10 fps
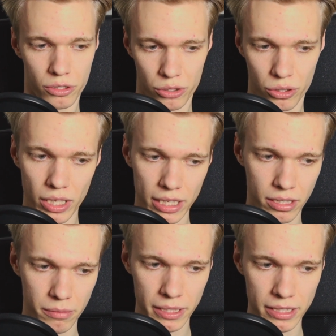So that's
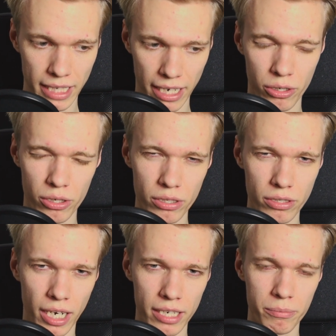going to be the second hurdle of
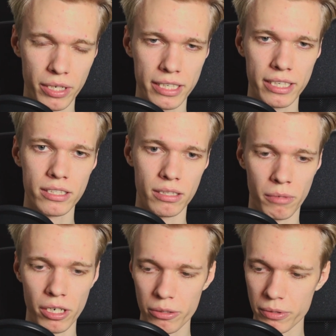kind of breaking into the
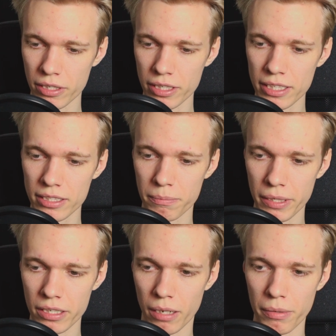market, where you need to
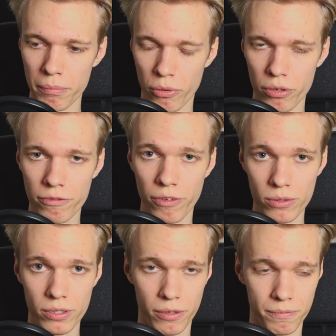build up a
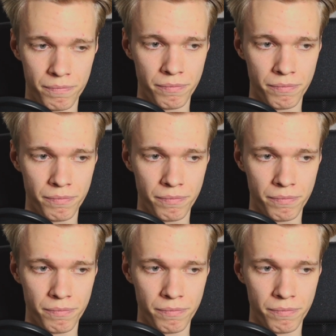portfolio.